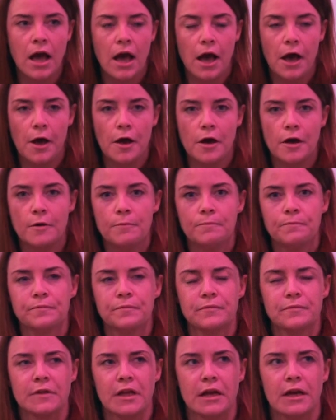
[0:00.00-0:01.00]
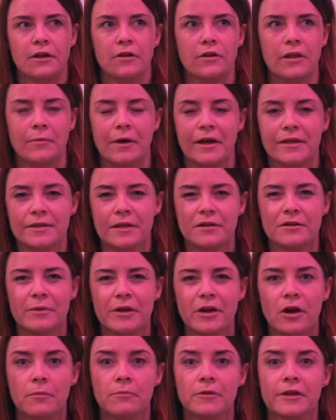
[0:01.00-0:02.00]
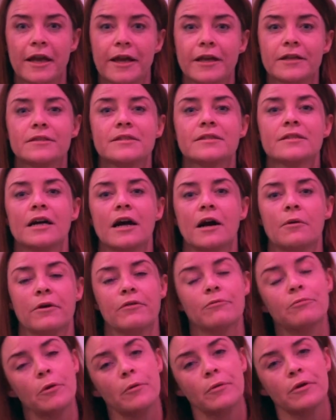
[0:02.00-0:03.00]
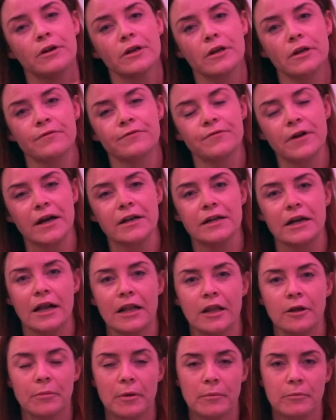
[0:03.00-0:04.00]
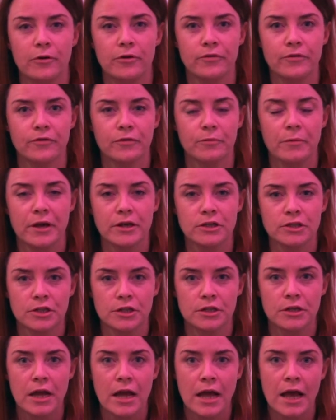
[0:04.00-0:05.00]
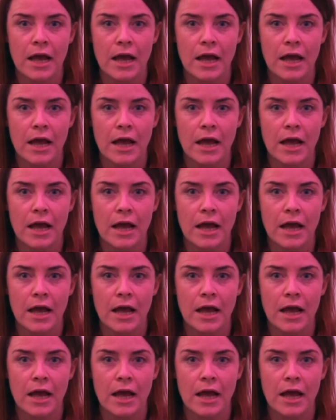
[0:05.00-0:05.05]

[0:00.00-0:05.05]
I know that might sound a bit complicated to start with, but we're going to find out a little bit more information